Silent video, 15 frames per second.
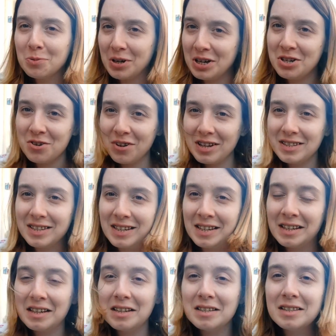were
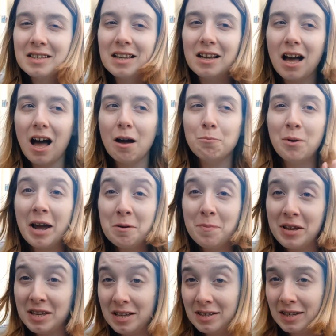interesting because Brad
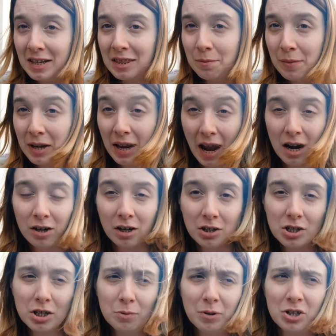Pitt is like the main
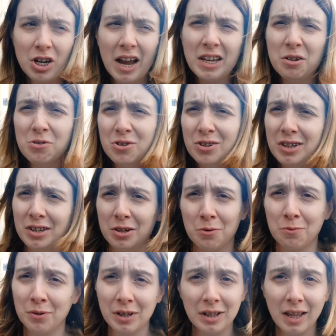character, which I usually
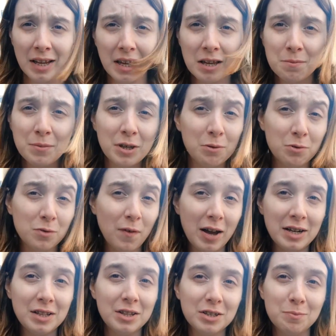don't really like him, but he was
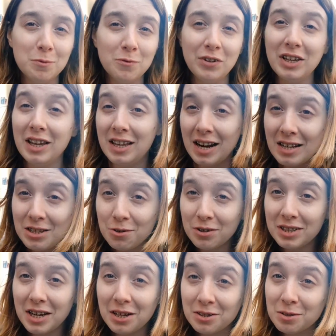fine in this movie. And as you can
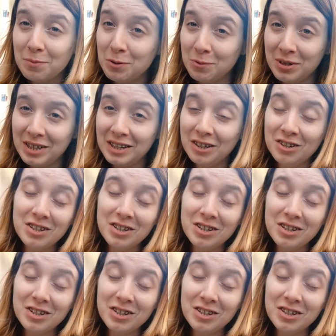tell, it's a bit windy here